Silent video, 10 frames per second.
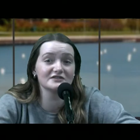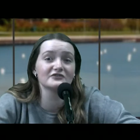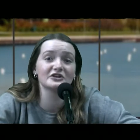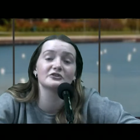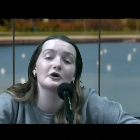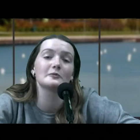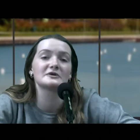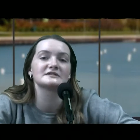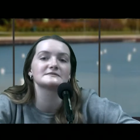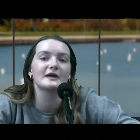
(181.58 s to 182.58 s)
for You
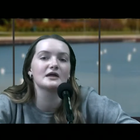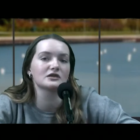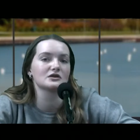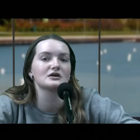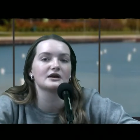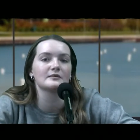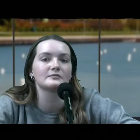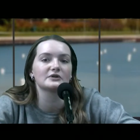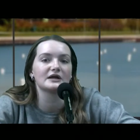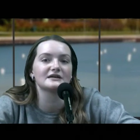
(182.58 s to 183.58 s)
opens May 3rd and
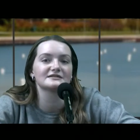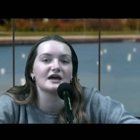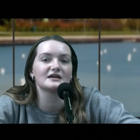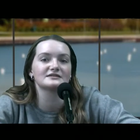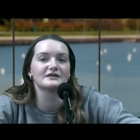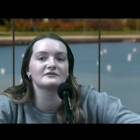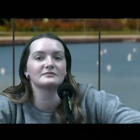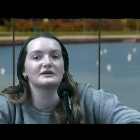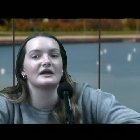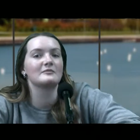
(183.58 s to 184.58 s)
plays at 7
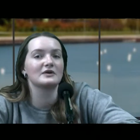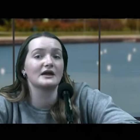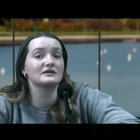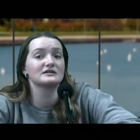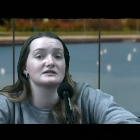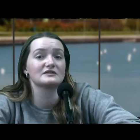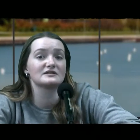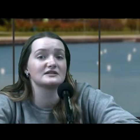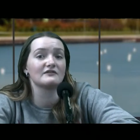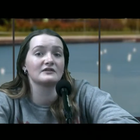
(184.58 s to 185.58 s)
p.m. nightly till the
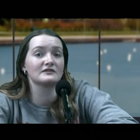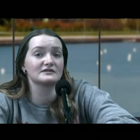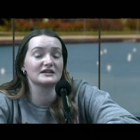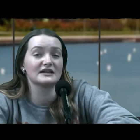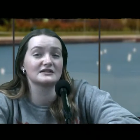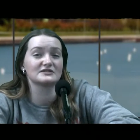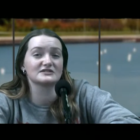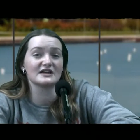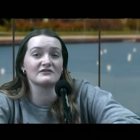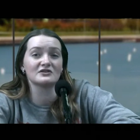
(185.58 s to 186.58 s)
7th. Tickets are
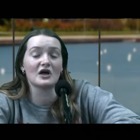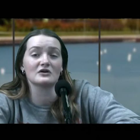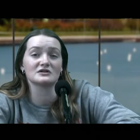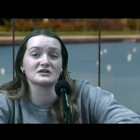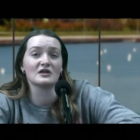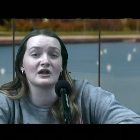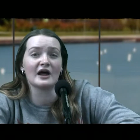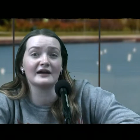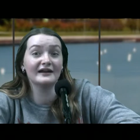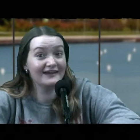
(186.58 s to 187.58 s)
$7
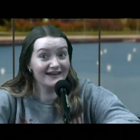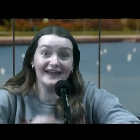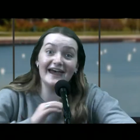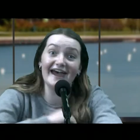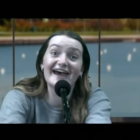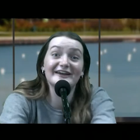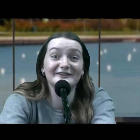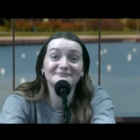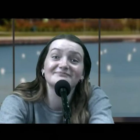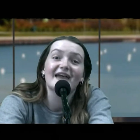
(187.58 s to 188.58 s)
online
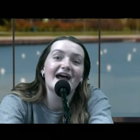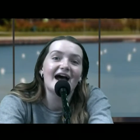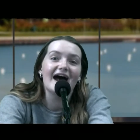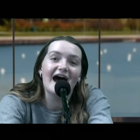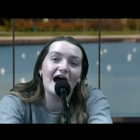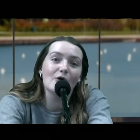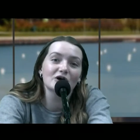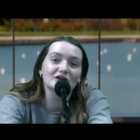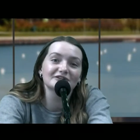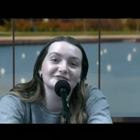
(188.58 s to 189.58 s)
at our